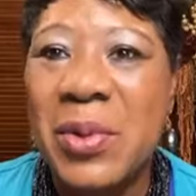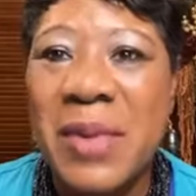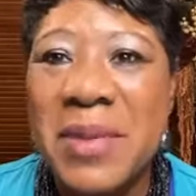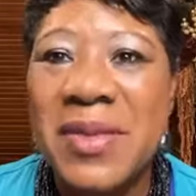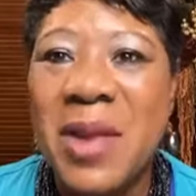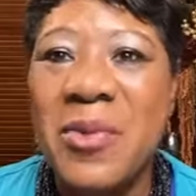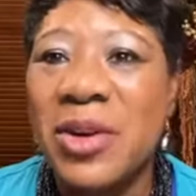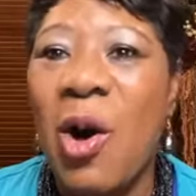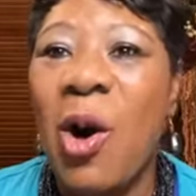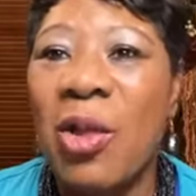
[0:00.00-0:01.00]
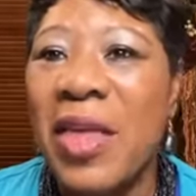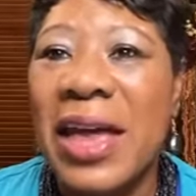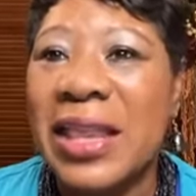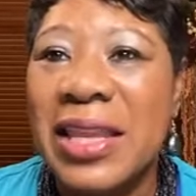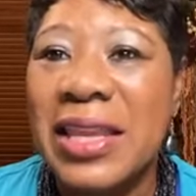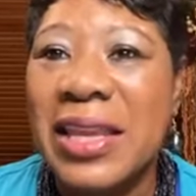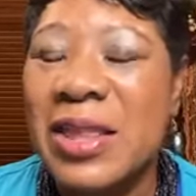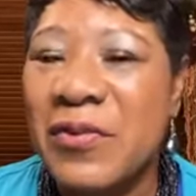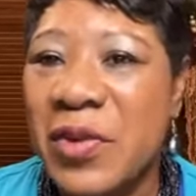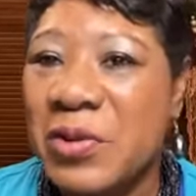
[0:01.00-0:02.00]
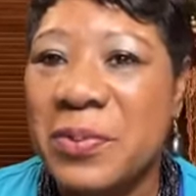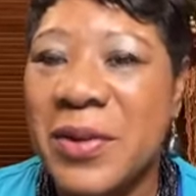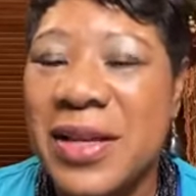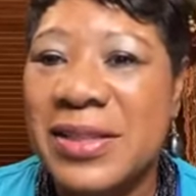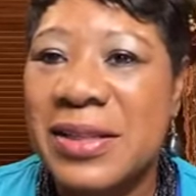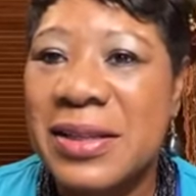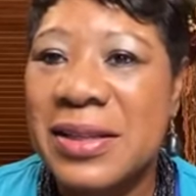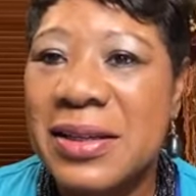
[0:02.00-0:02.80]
well, maybe they were not all that in the first place.